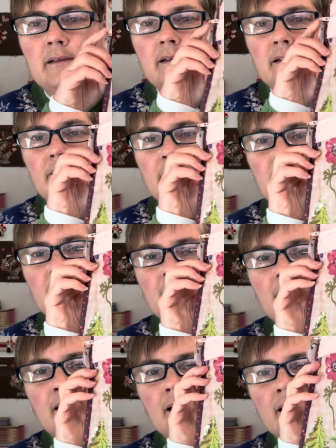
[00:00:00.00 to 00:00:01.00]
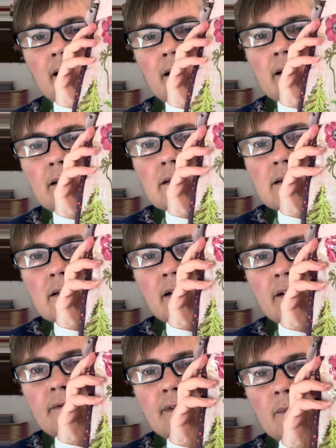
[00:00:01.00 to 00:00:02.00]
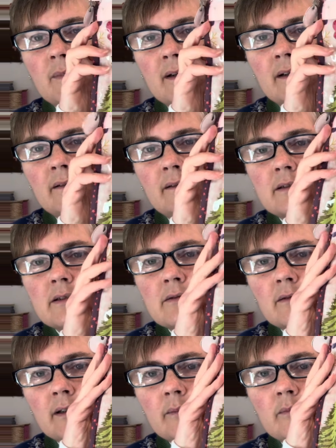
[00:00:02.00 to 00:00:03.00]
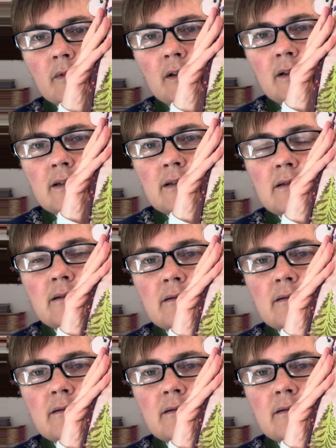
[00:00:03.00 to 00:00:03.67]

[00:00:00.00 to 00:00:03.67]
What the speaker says: Hopefully not get a glare inside fabric, which is really nice.